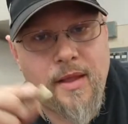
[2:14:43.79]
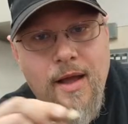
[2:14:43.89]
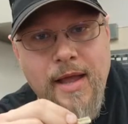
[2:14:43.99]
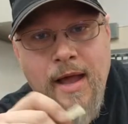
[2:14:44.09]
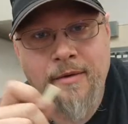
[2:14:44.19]

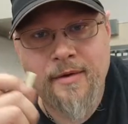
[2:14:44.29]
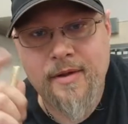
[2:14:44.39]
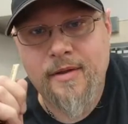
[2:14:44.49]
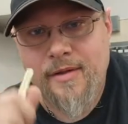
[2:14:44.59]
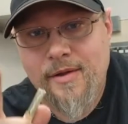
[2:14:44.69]
Again,
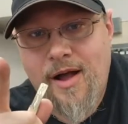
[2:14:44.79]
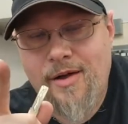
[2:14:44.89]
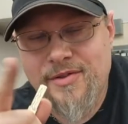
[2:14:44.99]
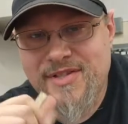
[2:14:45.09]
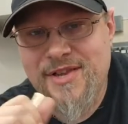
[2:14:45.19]

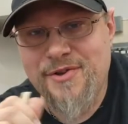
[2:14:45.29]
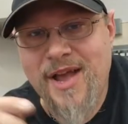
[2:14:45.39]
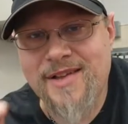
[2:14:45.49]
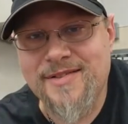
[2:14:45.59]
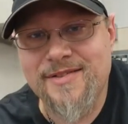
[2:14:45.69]
I'll see you
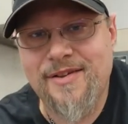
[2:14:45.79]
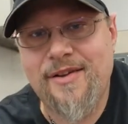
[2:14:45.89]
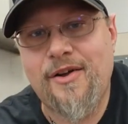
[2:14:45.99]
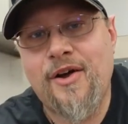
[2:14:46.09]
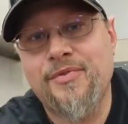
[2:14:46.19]
guys
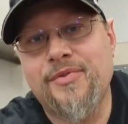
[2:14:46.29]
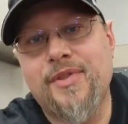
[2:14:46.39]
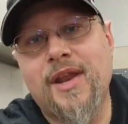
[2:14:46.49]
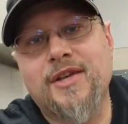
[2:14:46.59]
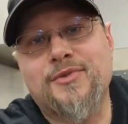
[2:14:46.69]
on
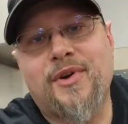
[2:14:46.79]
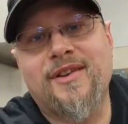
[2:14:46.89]
the next one.